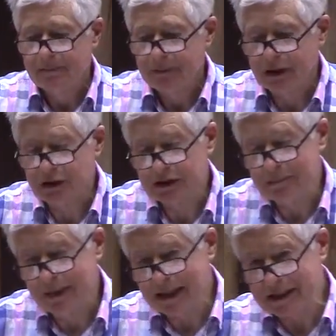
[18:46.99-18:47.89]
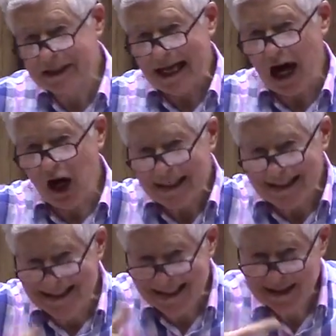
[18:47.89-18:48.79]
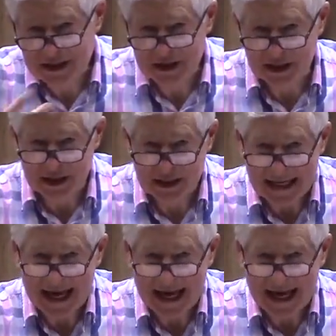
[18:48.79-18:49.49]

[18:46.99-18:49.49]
because it makes an identity